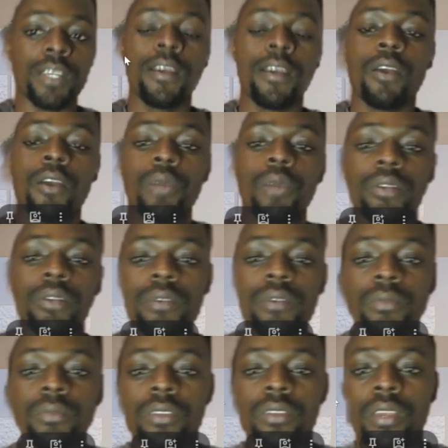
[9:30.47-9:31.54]
One of them,
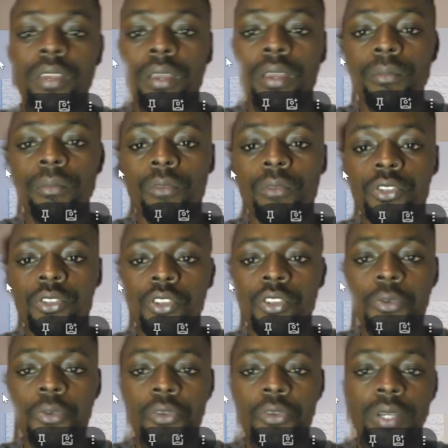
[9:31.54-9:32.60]
the most common
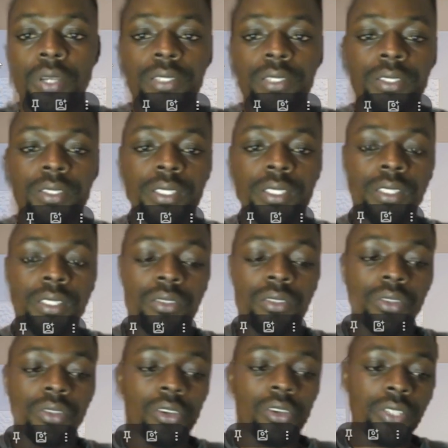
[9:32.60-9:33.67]
ones, is
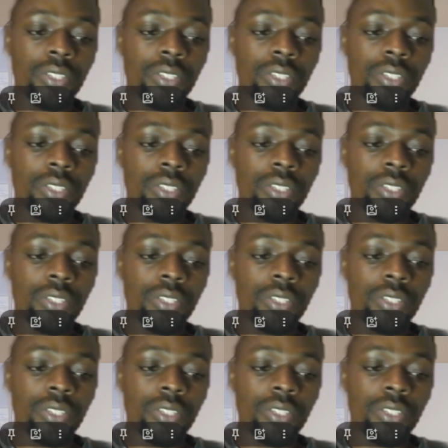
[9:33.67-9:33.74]
Otter.